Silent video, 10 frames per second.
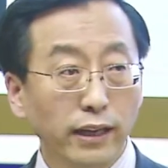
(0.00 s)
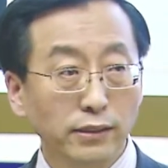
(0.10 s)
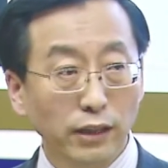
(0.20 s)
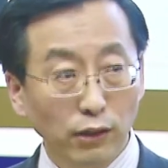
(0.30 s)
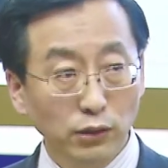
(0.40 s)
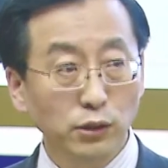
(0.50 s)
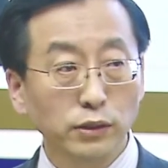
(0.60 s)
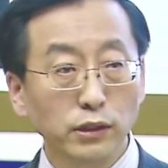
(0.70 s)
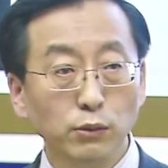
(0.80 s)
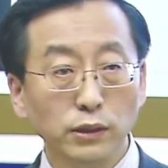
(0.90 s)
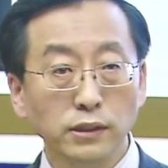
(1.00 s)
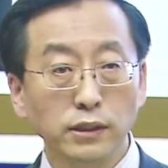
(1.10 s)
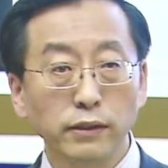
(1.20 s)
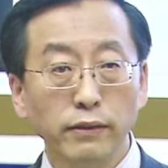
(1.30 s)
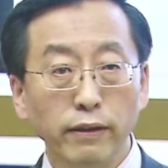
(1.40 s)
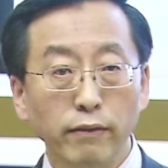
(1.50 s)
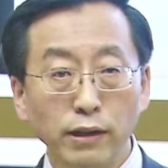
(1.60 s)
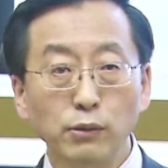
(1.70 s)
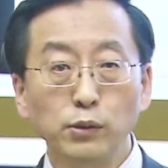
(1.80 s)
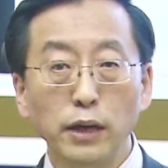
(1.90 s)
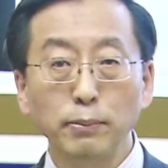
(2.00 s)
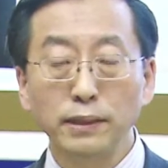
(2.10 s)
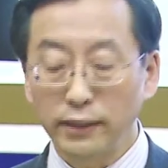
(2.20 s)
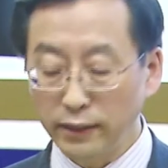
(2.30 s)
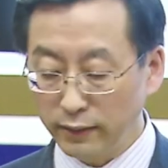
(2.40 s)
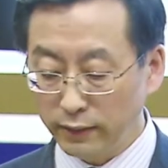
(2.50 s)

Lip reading: actually also increased very rapidly.